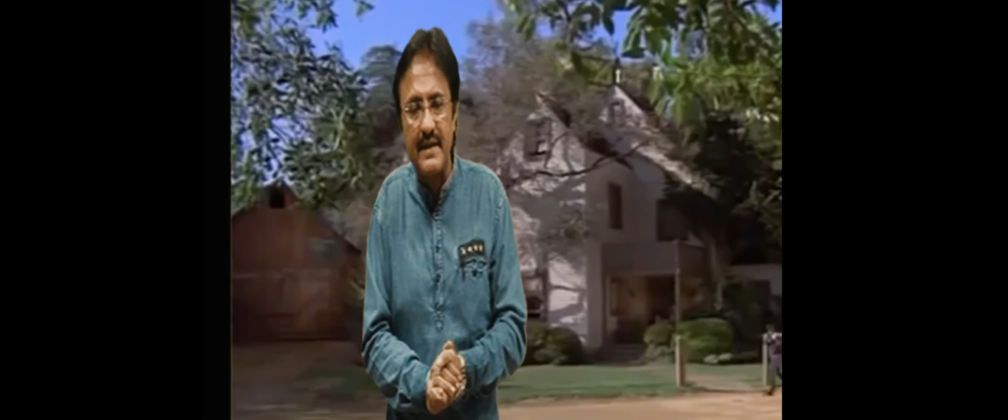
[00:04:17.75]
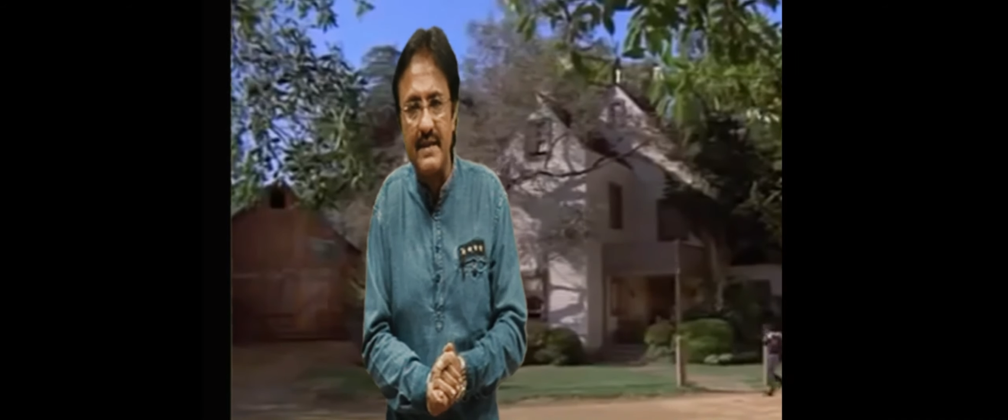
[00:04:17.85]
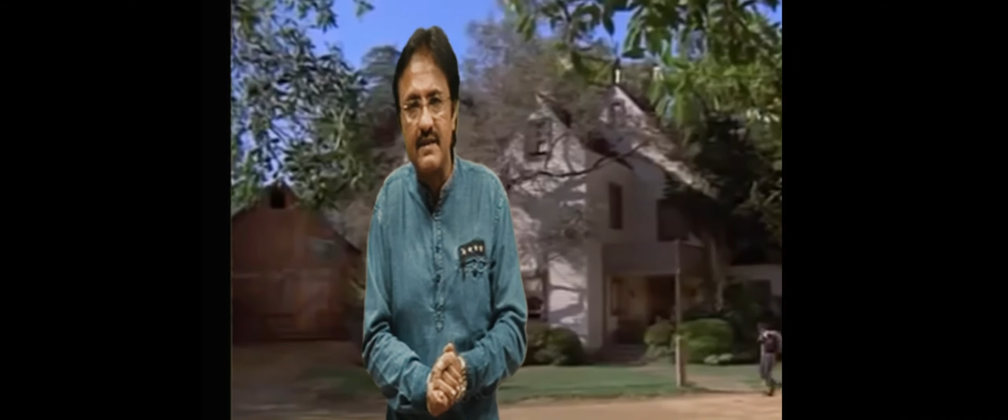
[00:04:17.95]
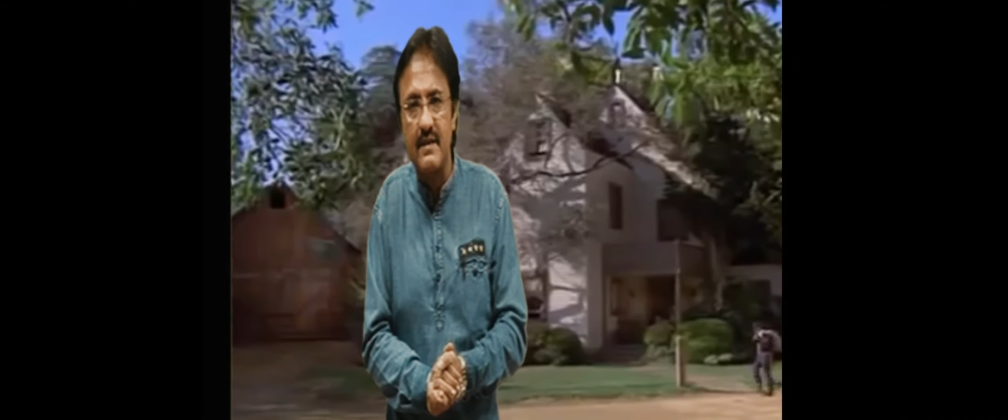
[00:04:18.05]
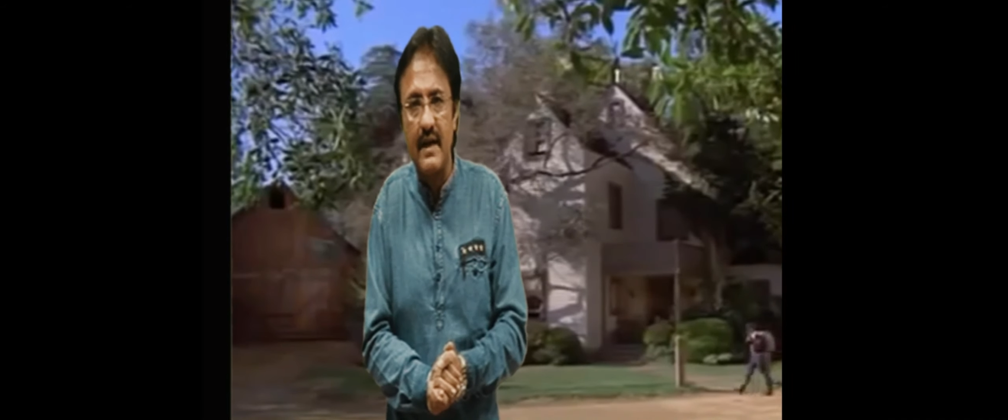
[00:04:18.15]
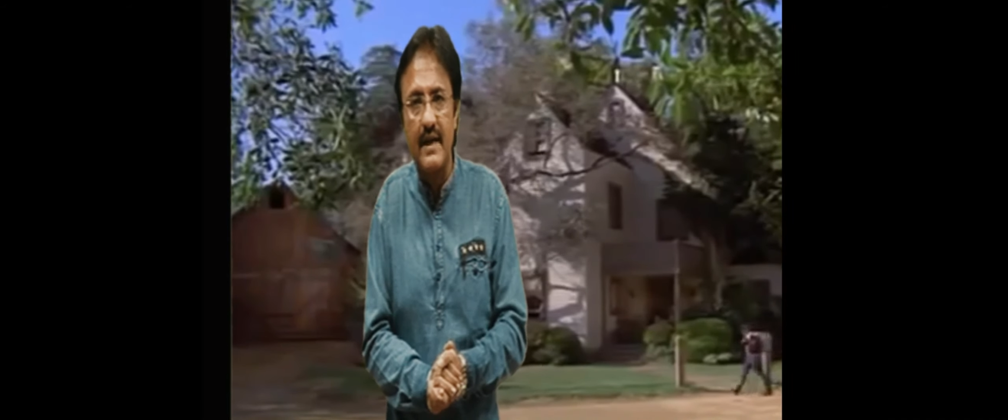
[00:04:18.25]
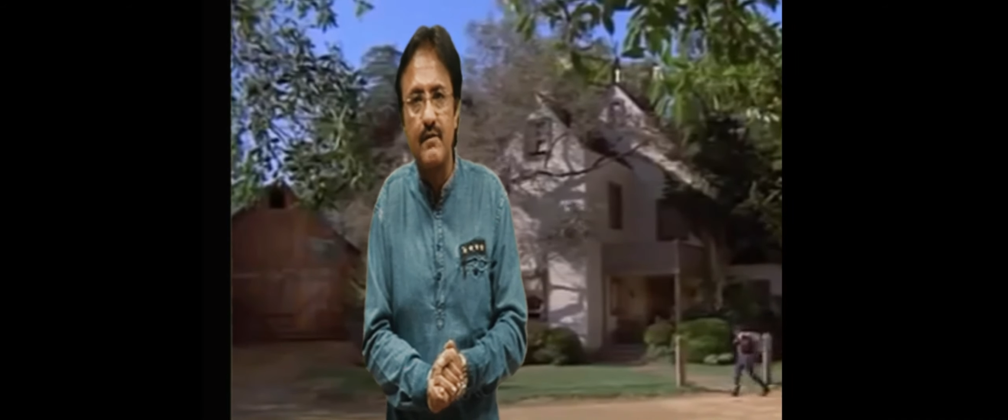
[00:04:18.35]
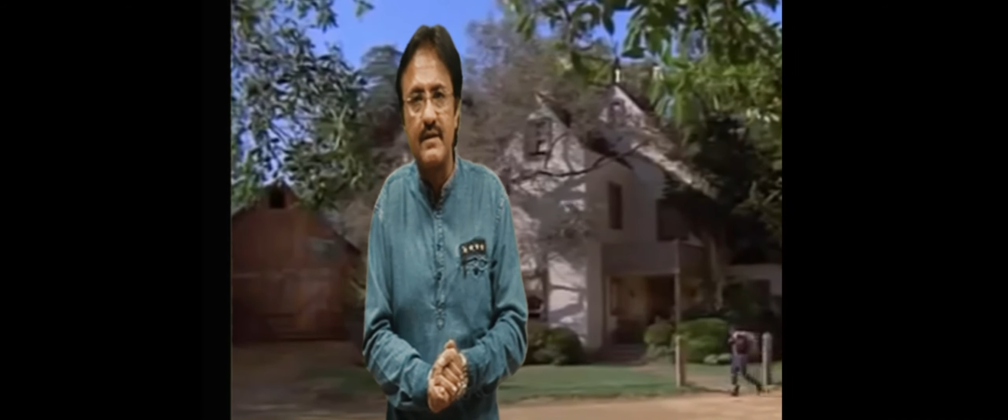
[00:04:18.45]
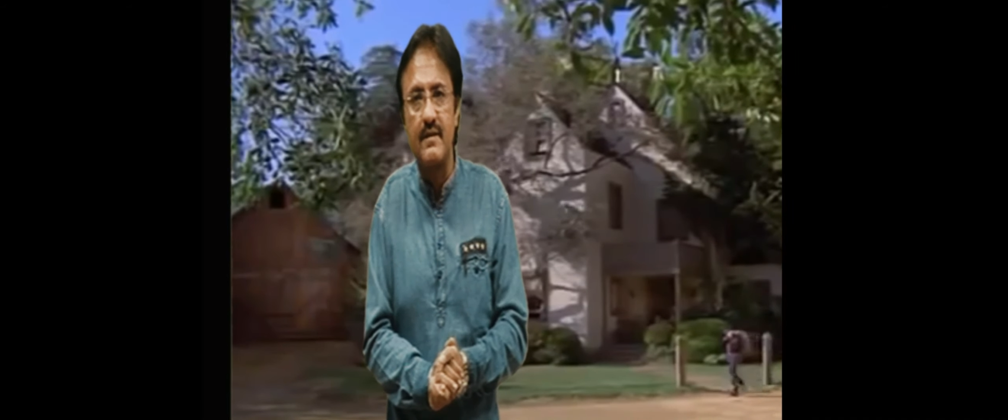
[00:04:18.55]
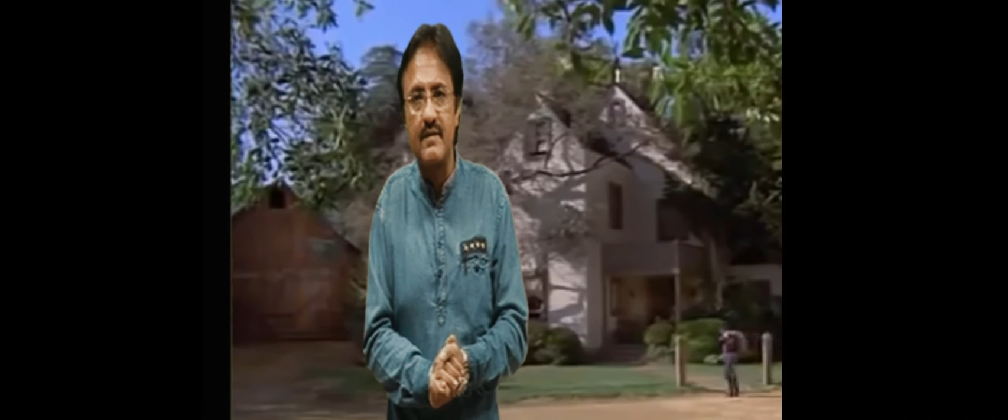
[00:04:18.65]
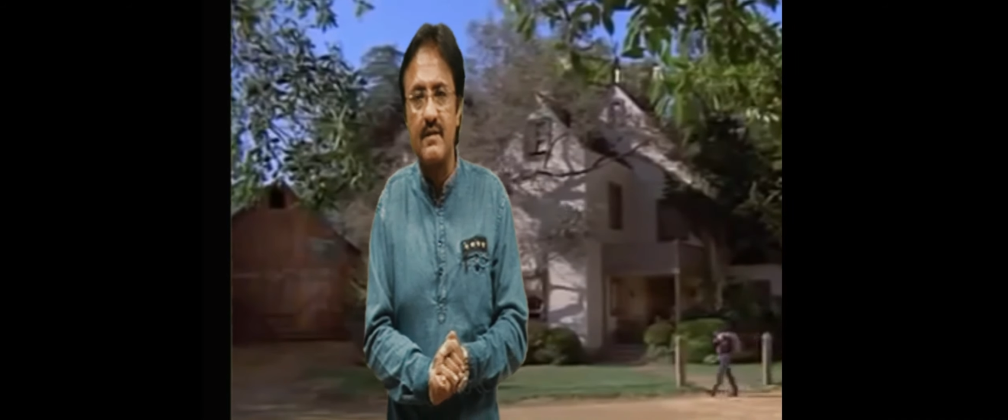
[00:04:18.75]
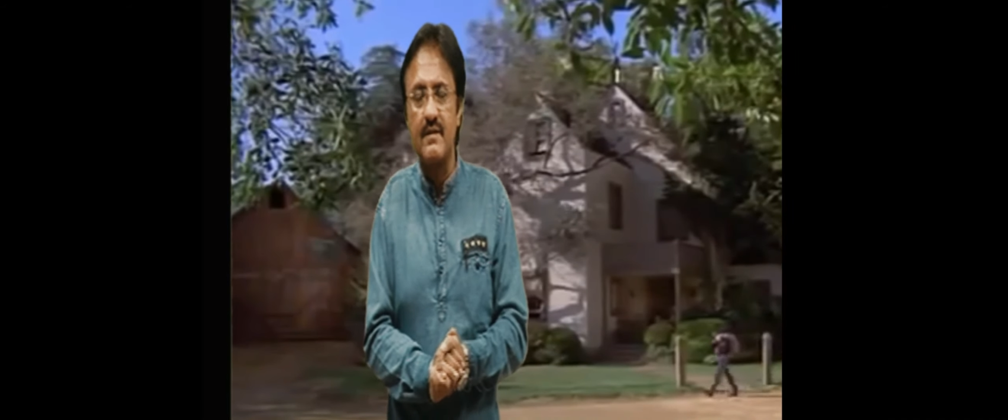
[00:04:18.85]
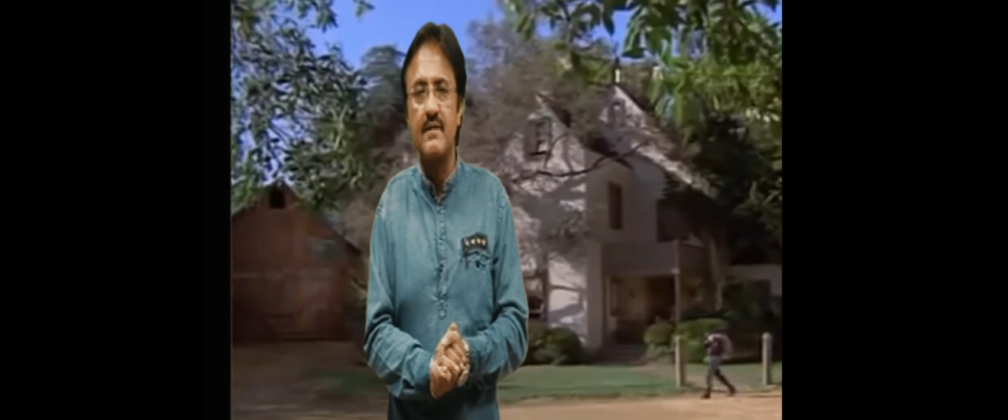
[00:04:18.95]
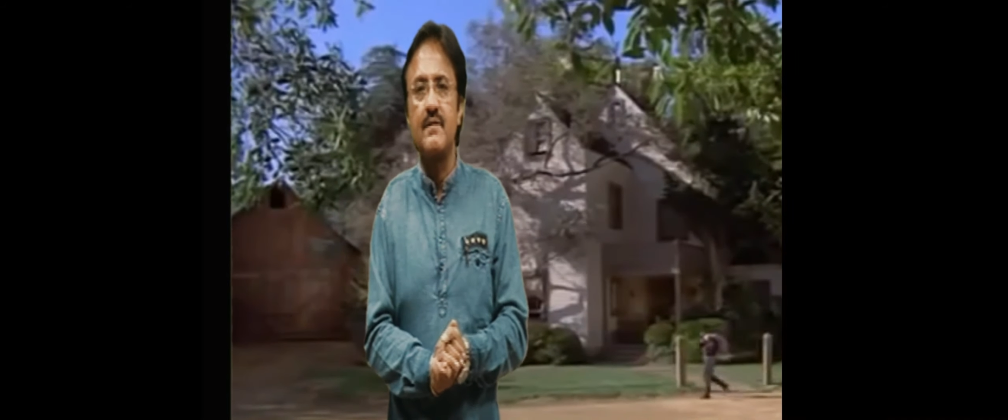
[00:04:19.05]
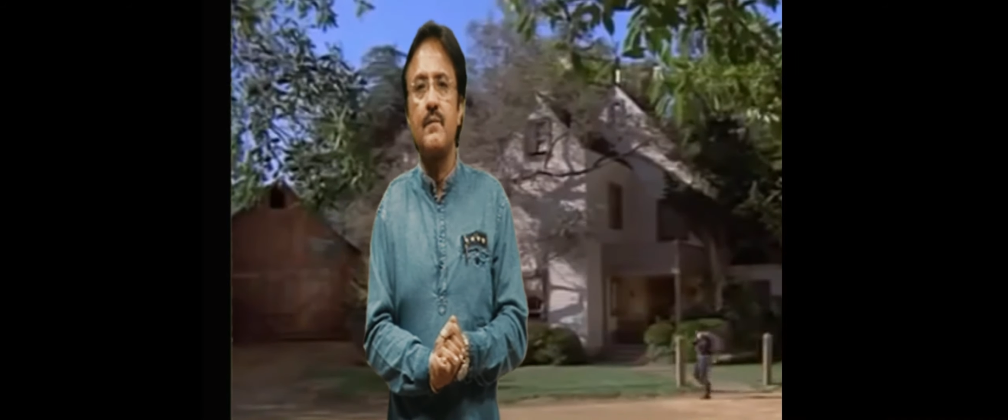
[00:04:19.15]
of their friends and
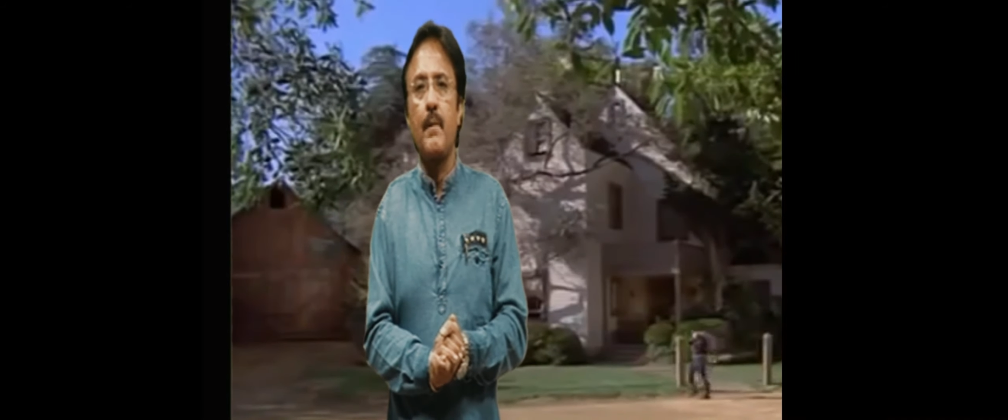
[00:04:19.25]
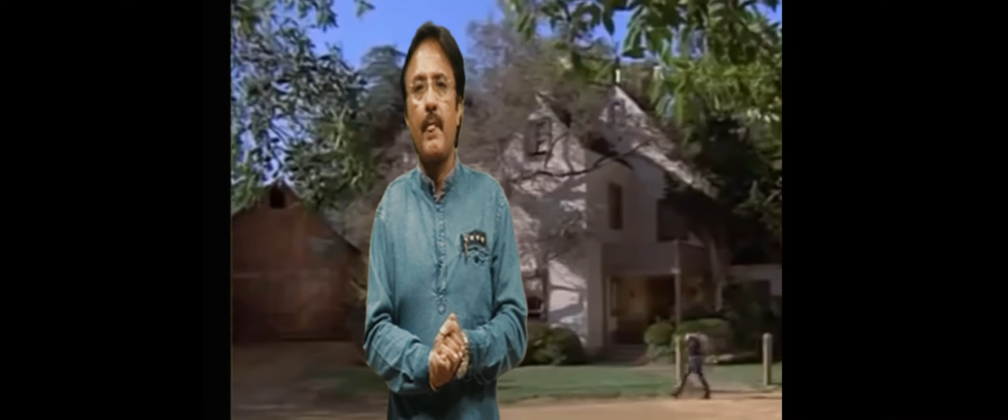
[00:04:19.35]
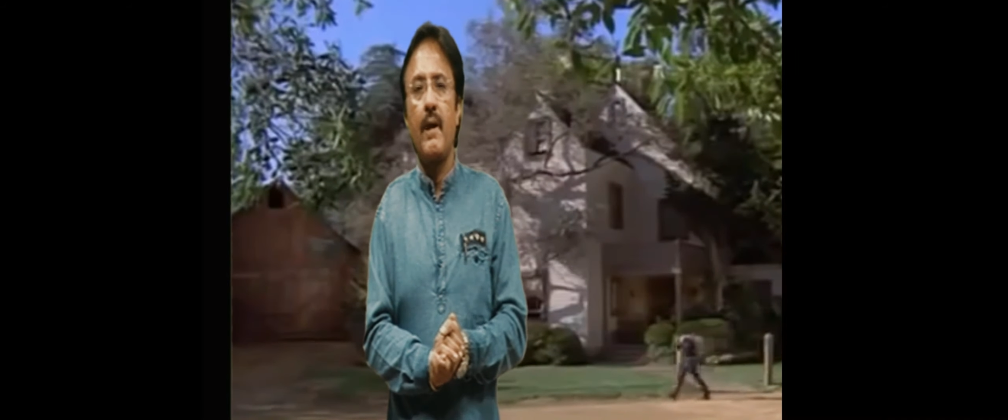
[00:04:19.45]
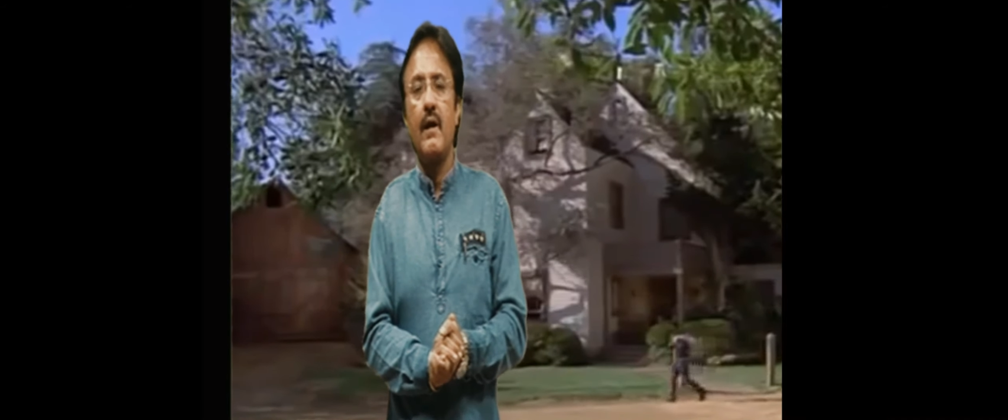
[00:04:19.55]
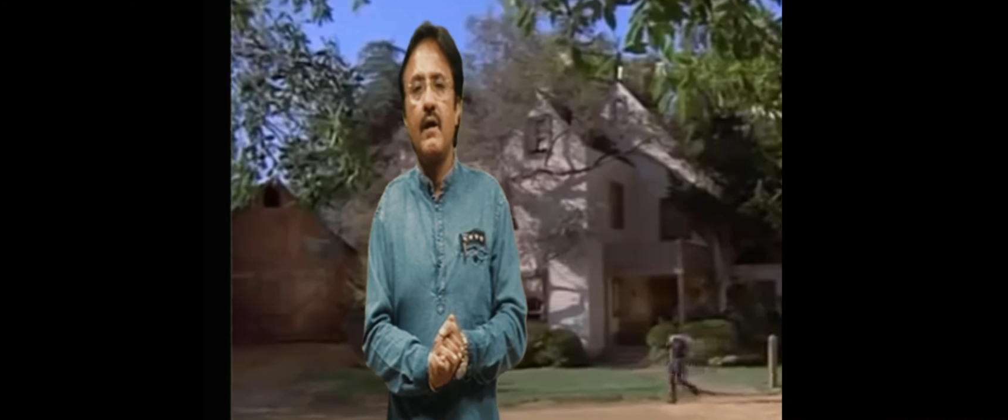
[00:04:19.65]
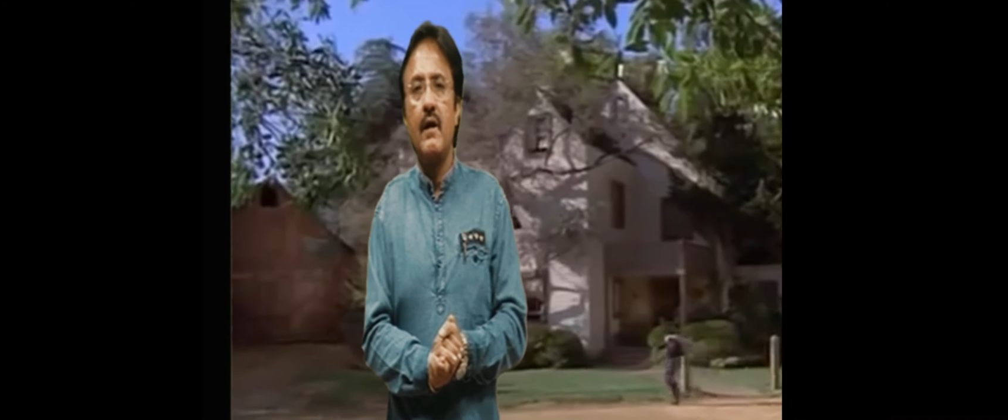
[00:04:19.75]
acquaintances.